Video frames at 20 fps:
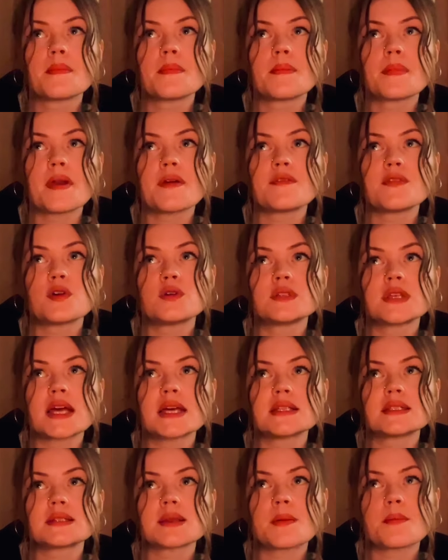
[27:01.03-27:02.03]
It feels
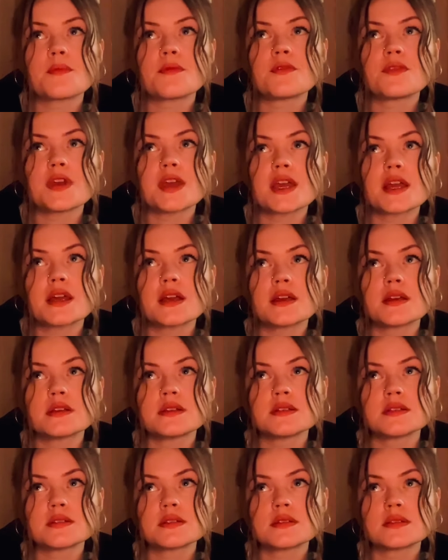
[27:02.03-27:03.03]
like
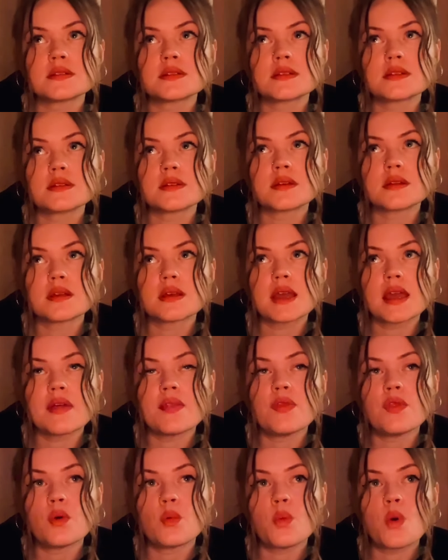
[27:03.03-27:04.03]
something's
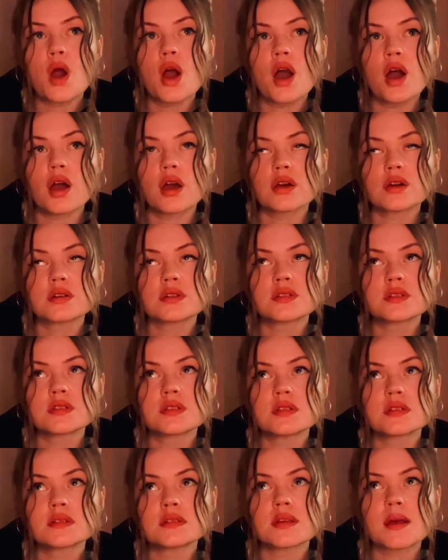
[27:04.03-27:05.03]
in the
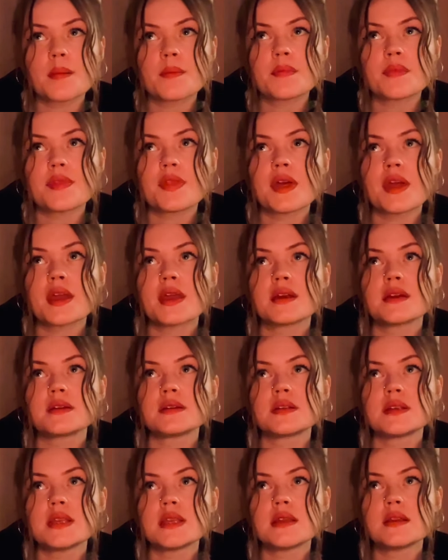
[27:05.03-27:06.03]
works,
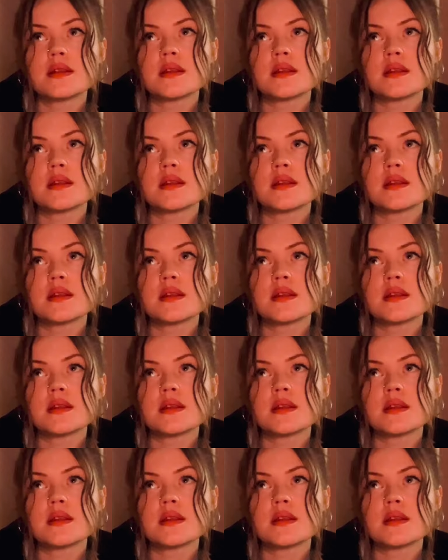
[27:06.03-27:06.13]
something